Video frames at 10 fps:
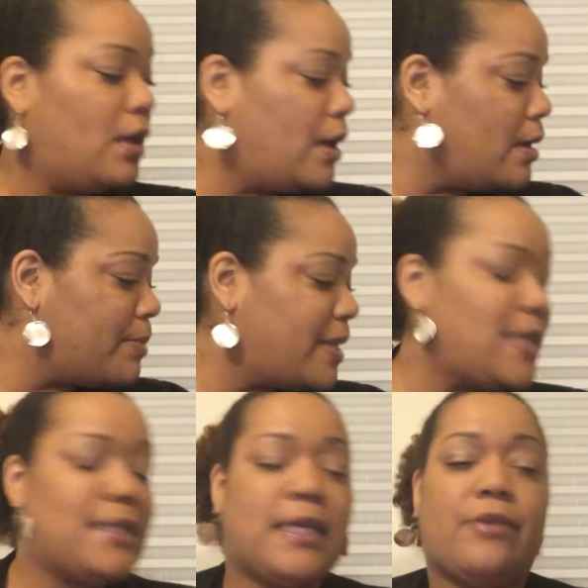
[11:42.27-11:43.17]
But
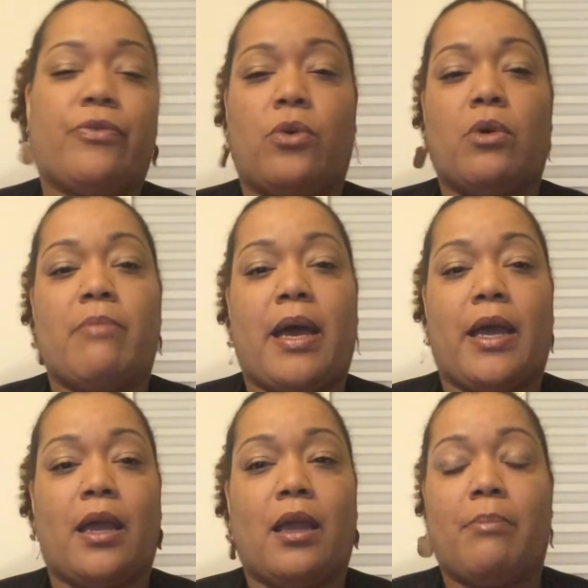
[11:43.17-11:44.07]
that's it for
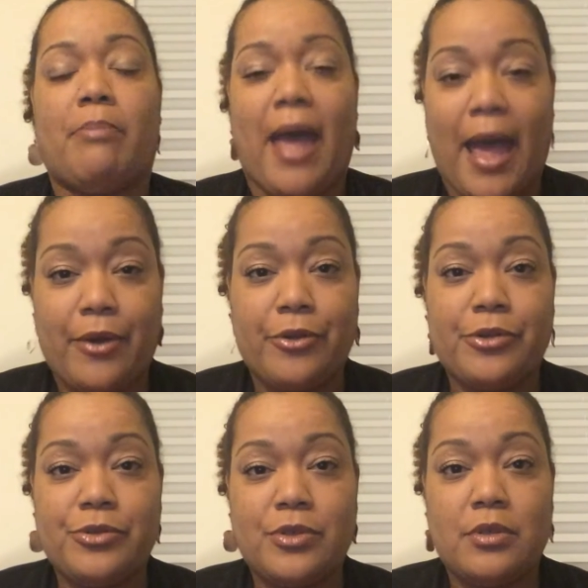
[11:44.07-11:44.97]
my
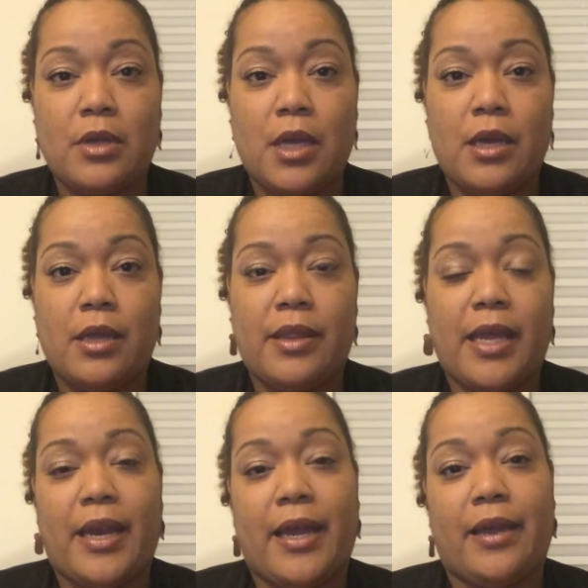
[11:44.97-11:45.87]
patterns
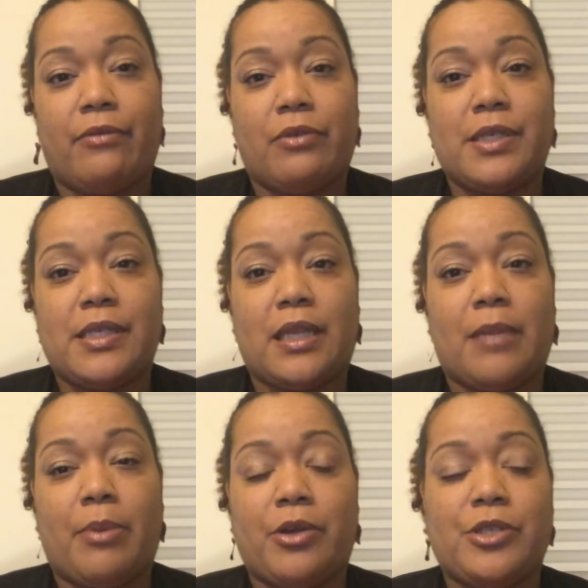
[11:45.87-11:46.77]
that I've recently
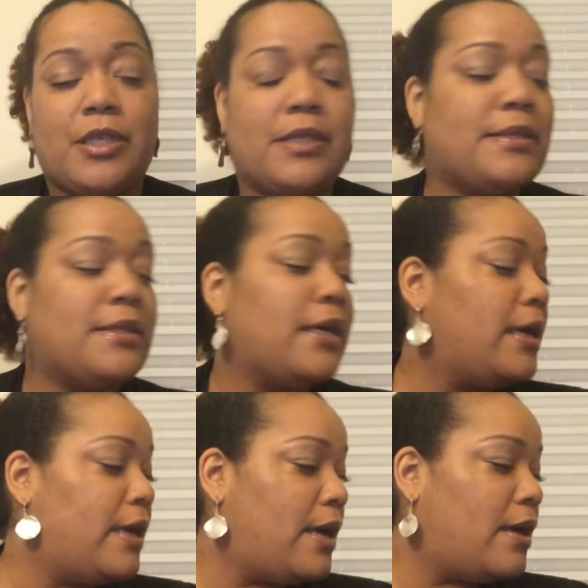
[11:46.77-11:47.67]
purchased.
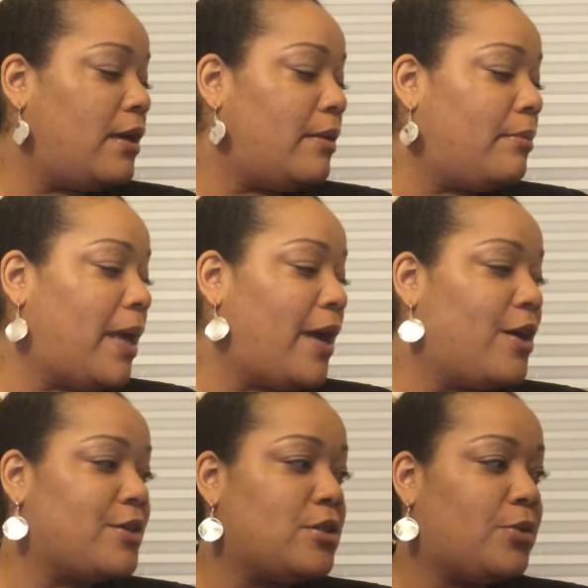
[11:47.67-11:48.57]
I
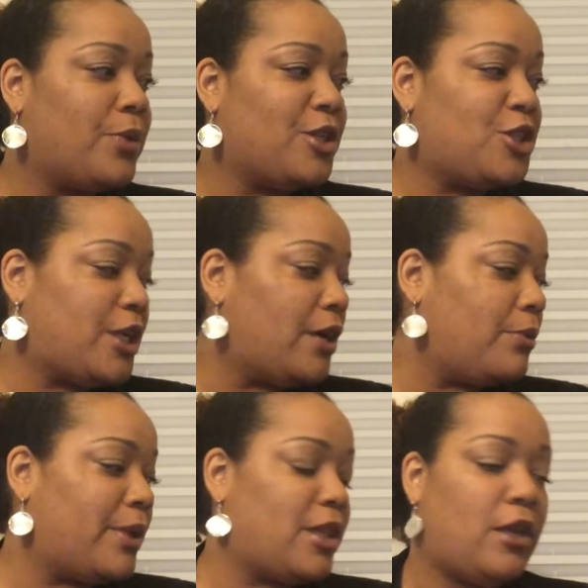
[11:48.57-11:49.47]
also want to share
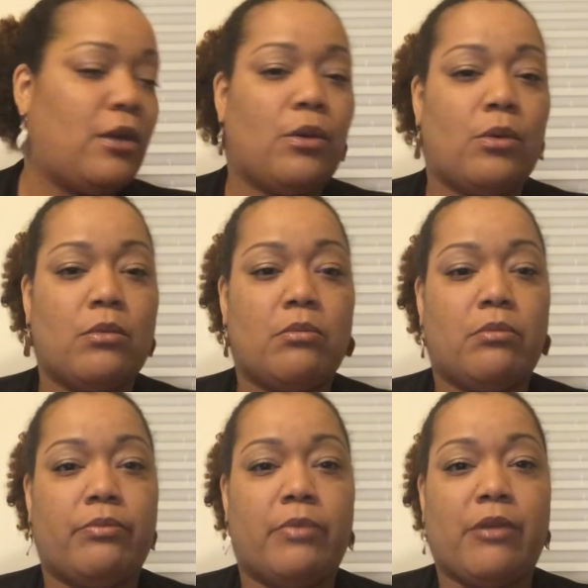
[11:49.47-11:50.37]
with you
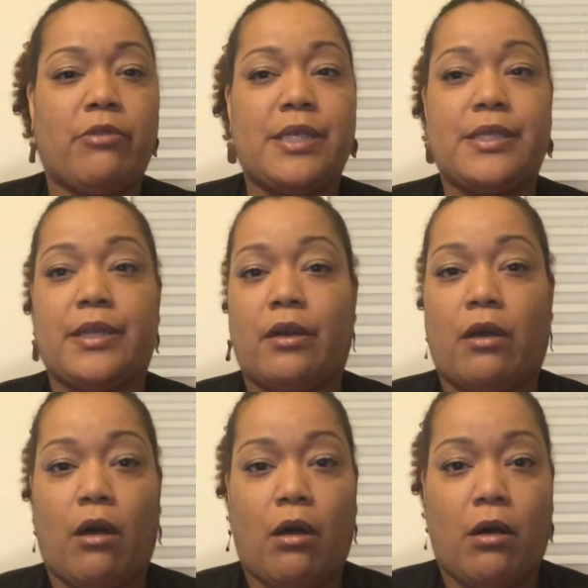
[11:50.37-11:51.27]
my recent
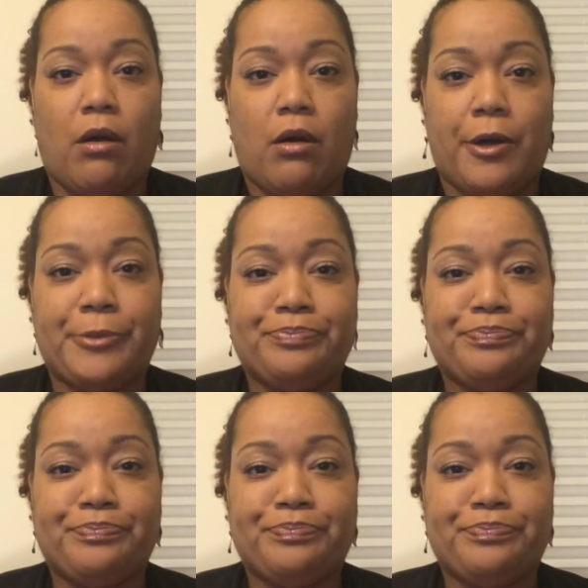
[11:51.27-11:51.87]
haul.